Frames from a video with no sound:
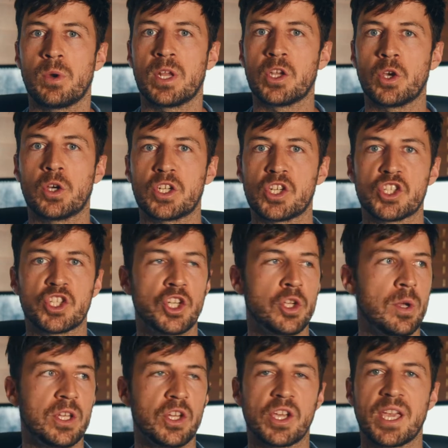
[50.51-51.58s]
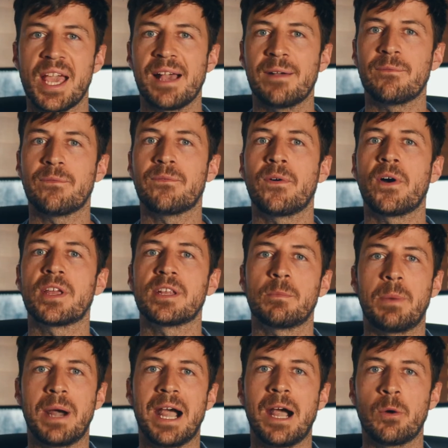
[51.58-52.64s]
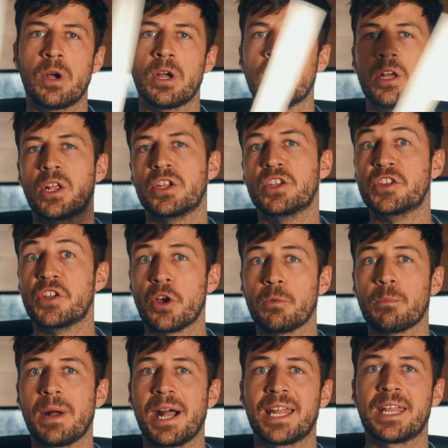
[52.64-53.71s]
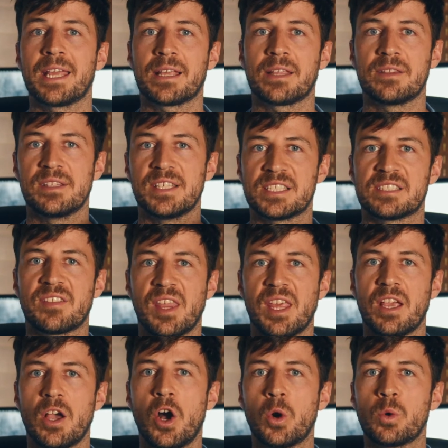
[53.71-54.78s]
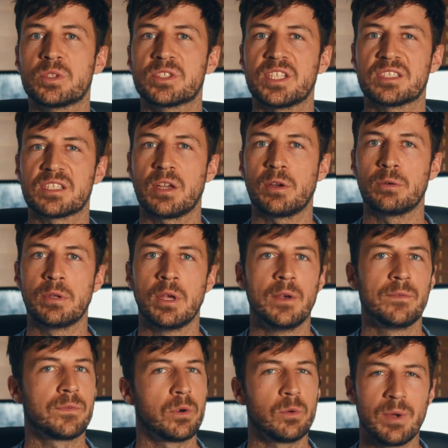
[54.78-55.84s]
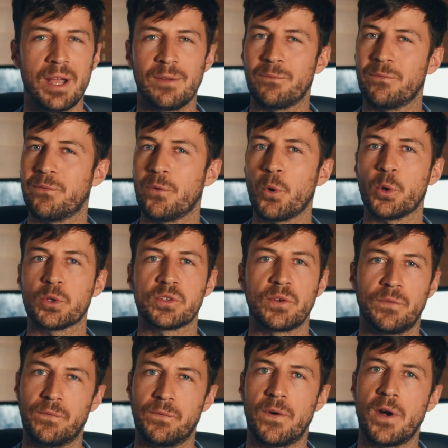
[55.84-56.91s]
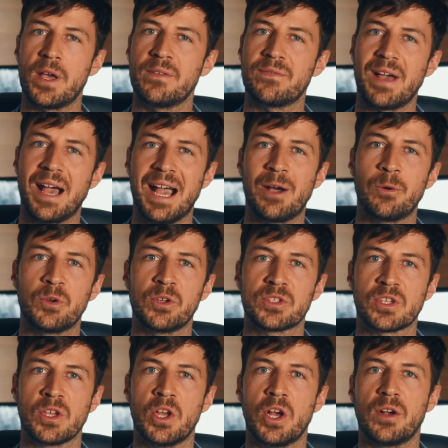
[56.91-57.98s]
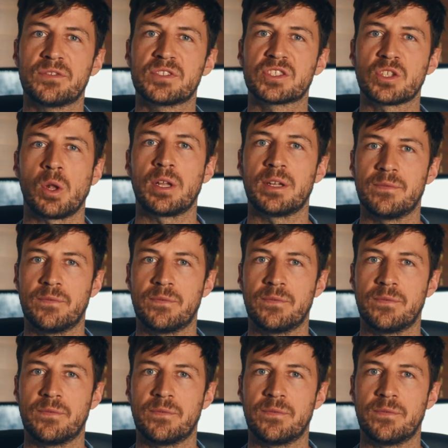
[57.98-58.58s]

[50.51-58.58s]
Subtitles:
When you're on a shoot and you can't find power, don't panic. This thing holds its own for around 4 to 5 hours of solid